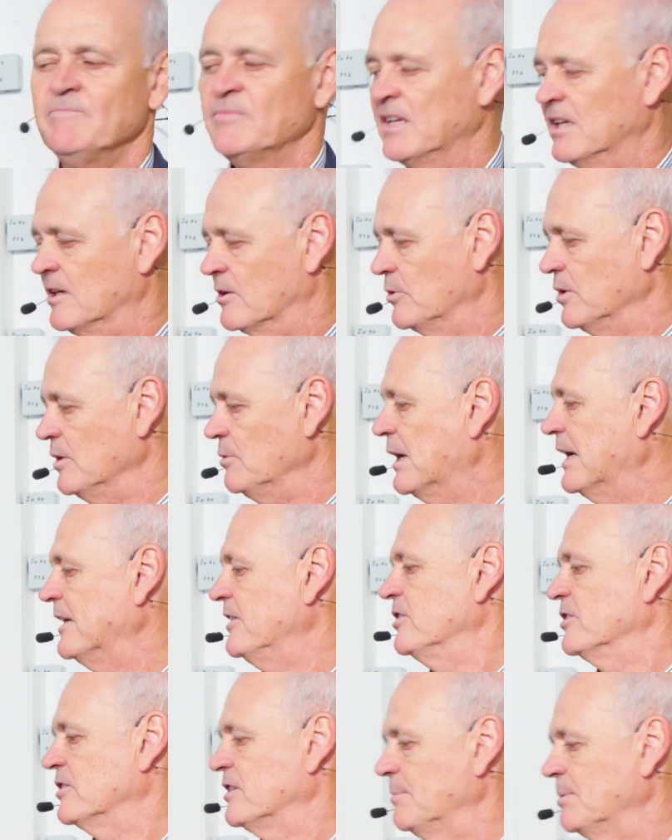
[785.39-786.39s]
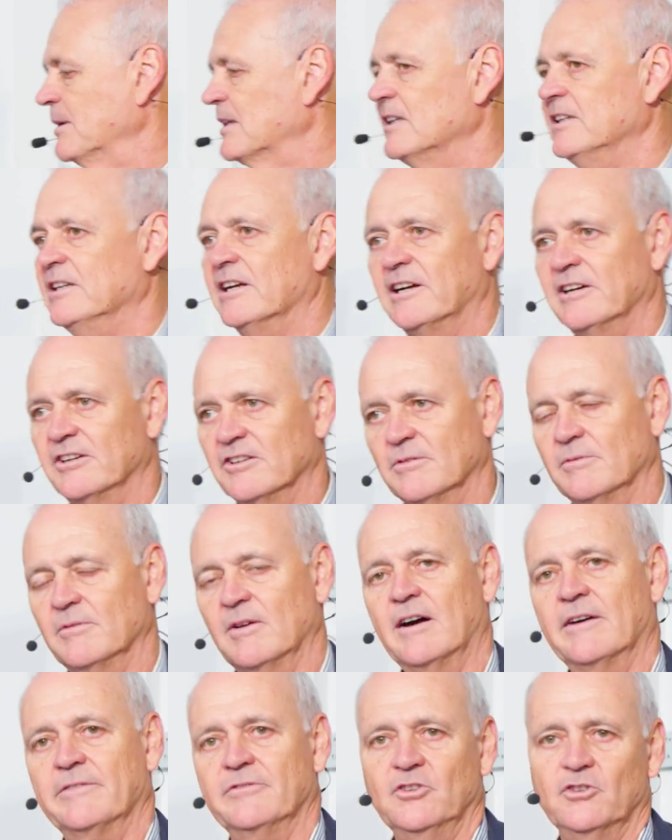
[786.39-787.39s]
In a rewinder, typically not as
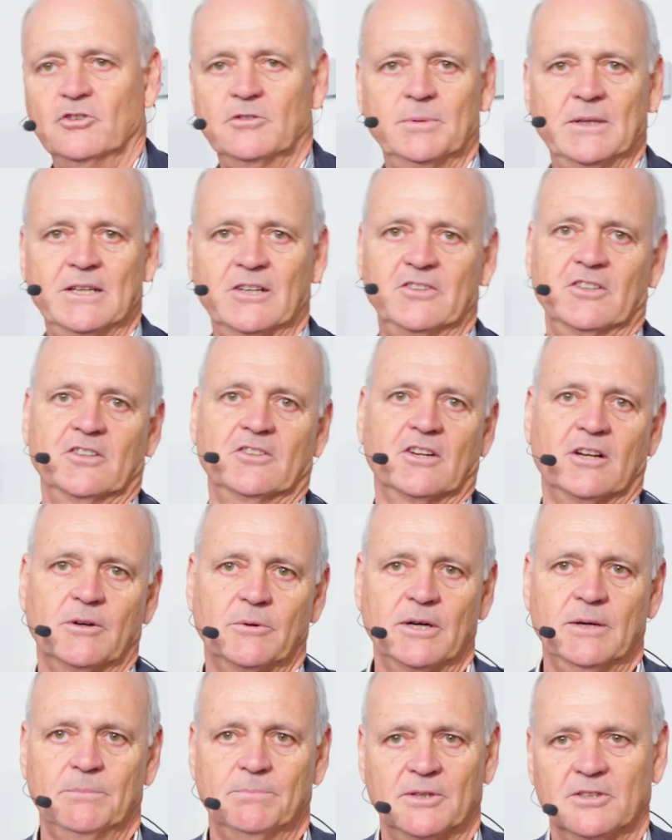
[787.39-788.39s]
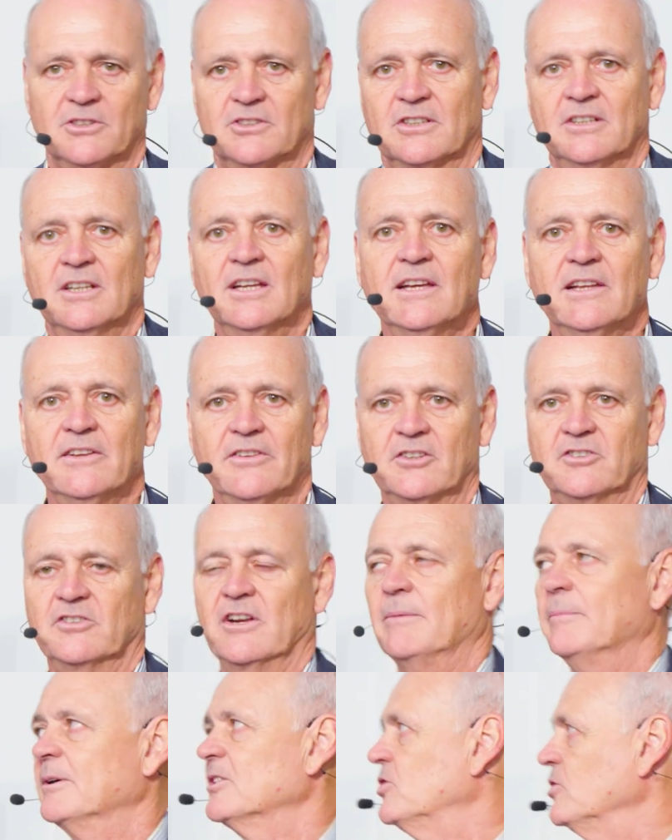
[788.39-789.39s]
often used because it's already printed. There's
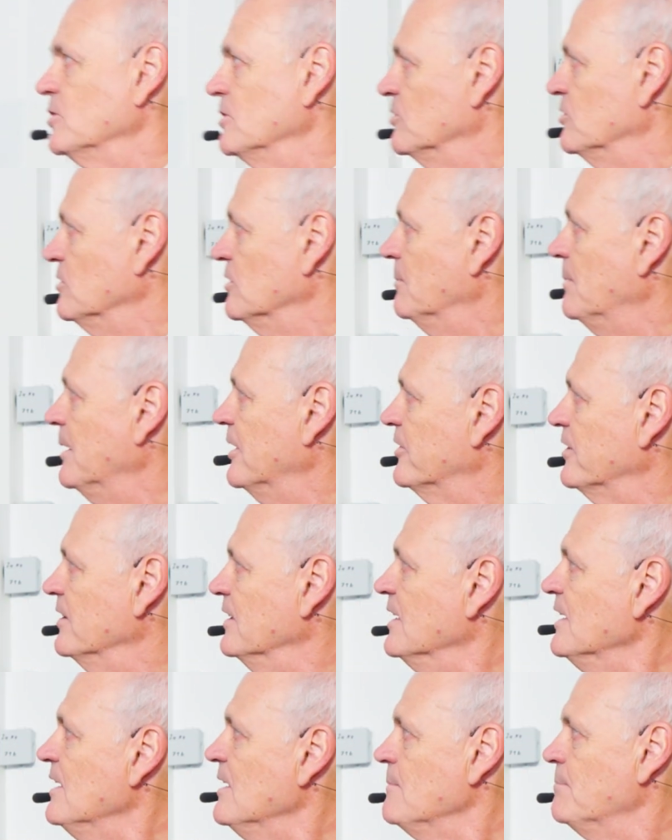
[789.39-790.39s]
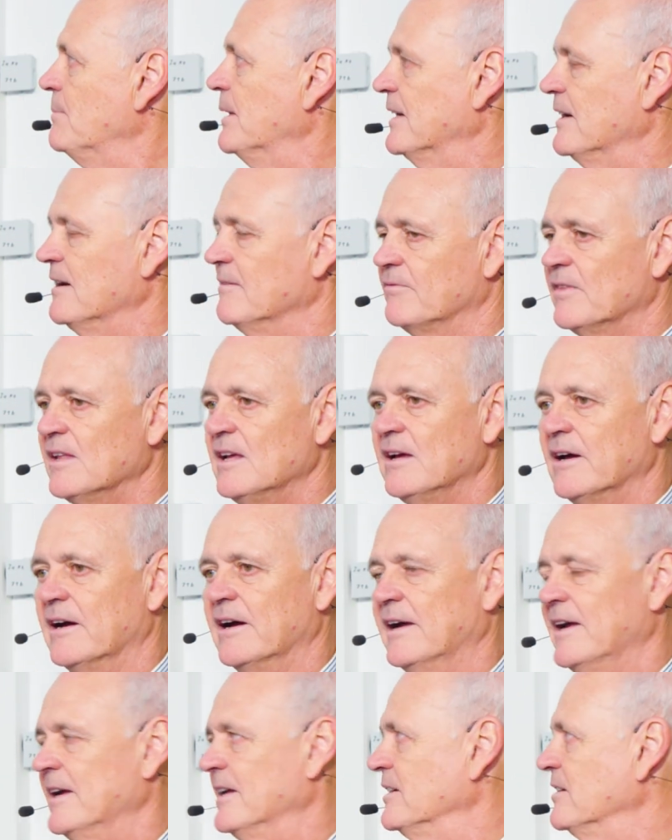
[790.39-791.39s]
not much you can do about it. But
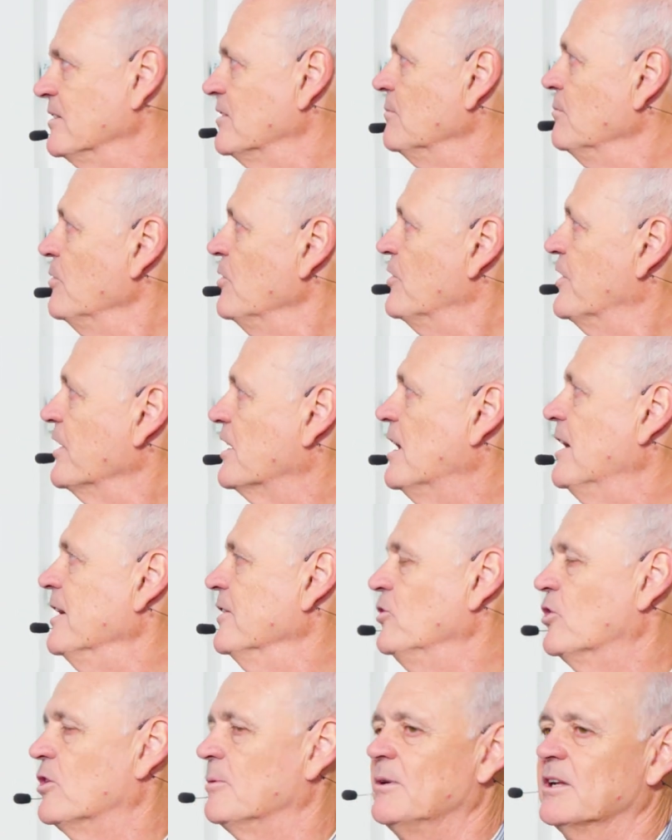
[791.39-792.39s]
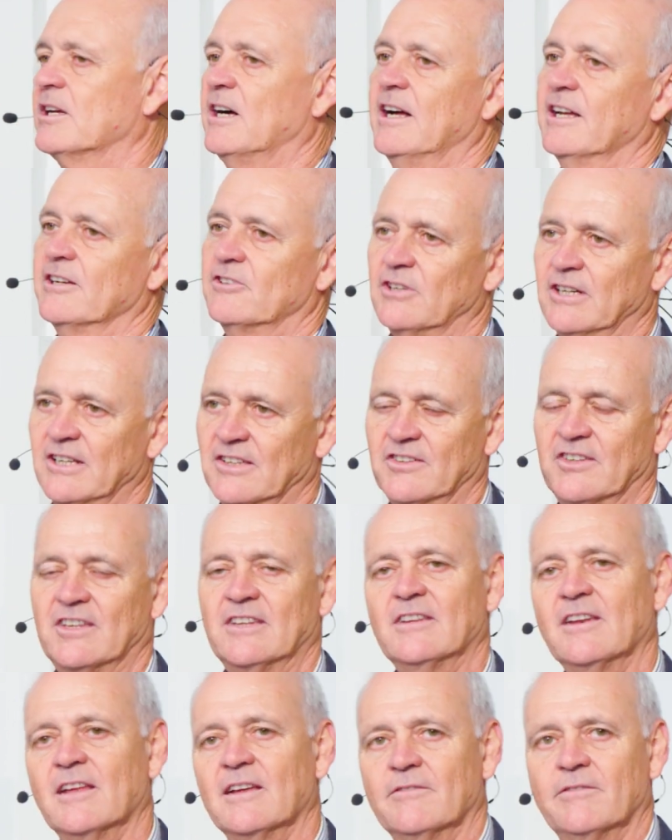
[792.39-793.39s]
and the normal contrast
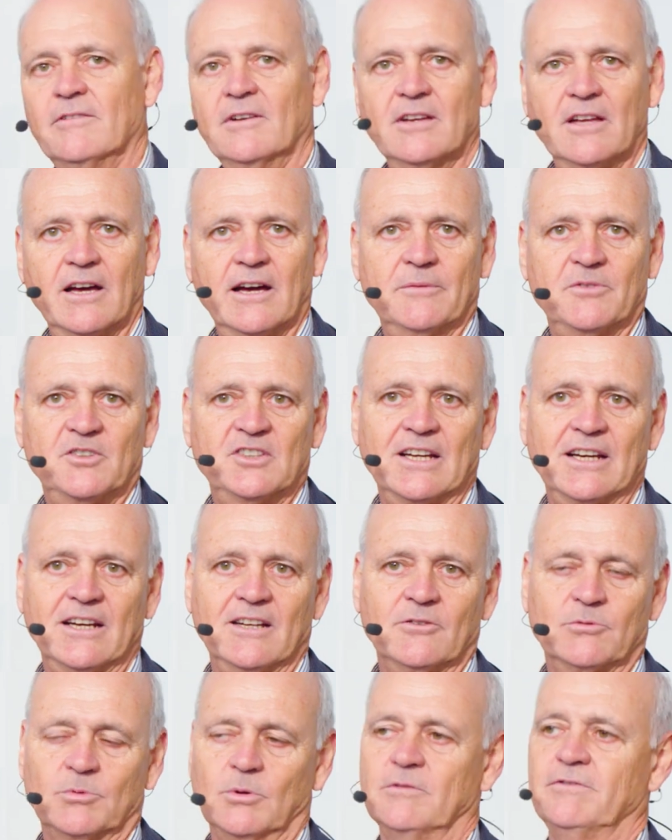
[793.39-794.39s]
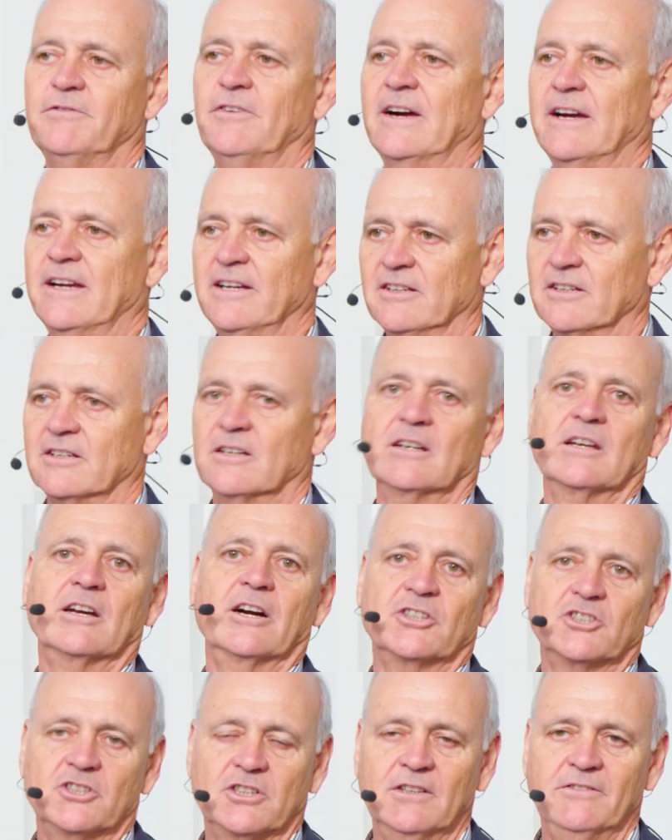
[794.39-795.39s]
settings will find
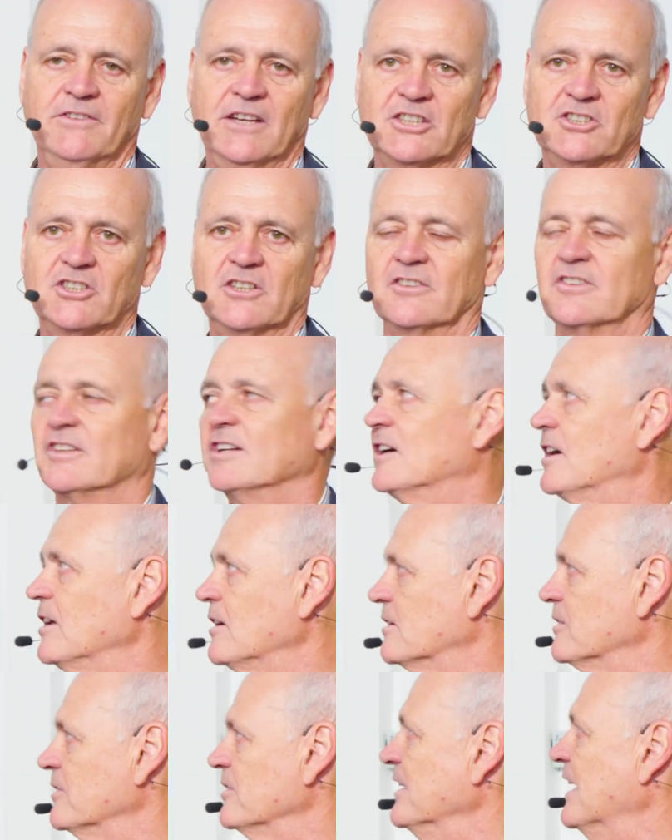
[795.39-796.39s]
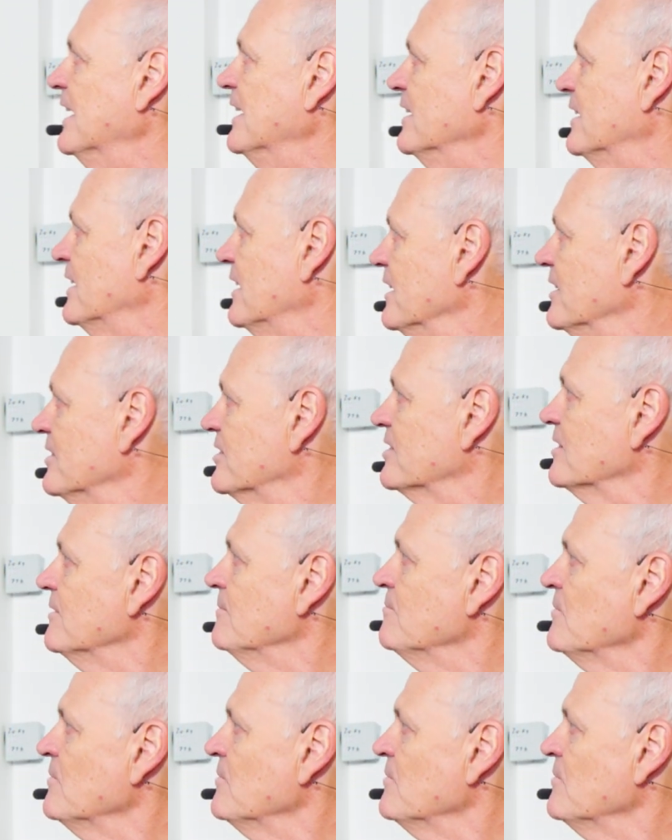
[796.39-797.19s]
large deviations in color in any case.